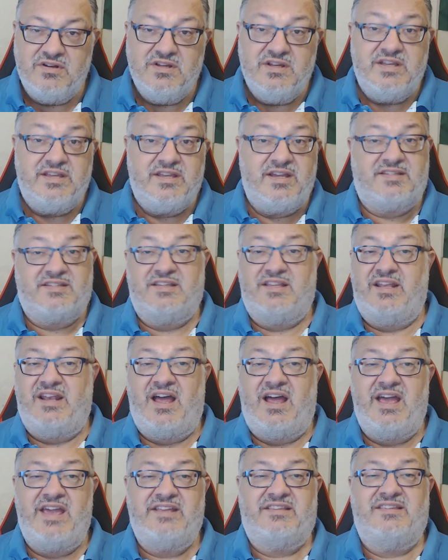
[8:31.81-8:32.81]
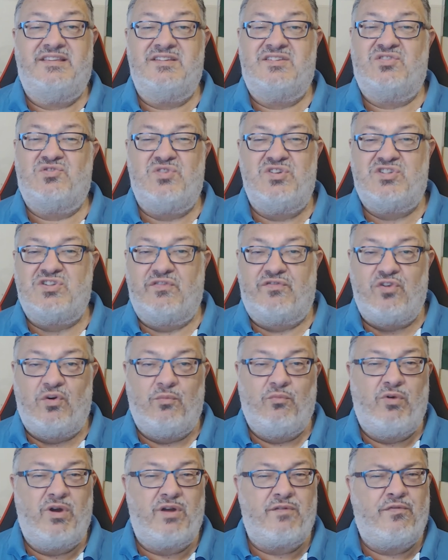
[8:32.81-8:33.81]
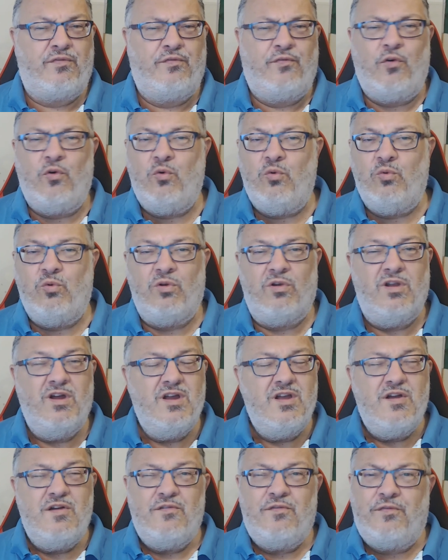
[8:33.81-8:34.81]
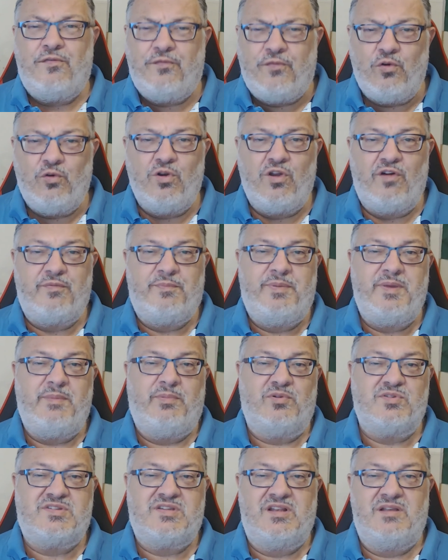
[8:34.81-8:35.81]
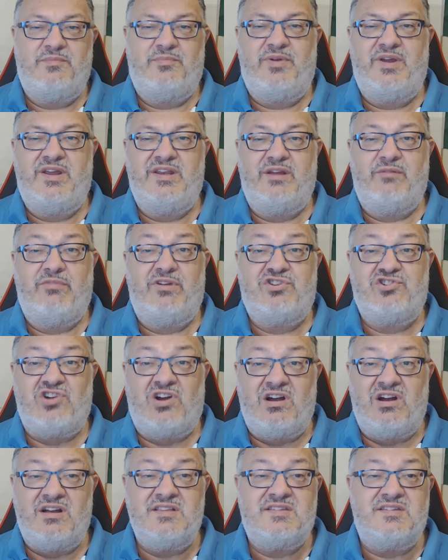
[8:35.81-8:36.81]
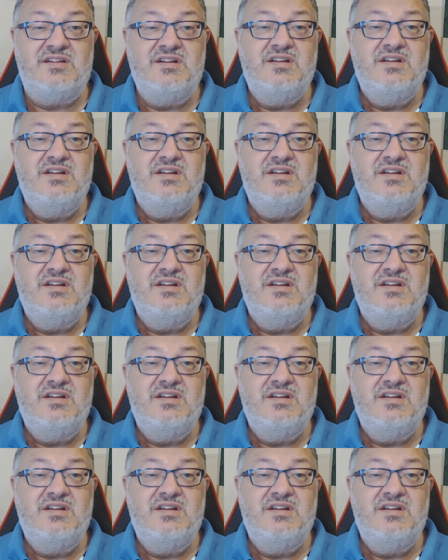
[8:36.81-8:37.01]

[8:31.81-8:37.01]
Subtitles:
Yesterday night, the streets of Rome were full of people celebrating with chants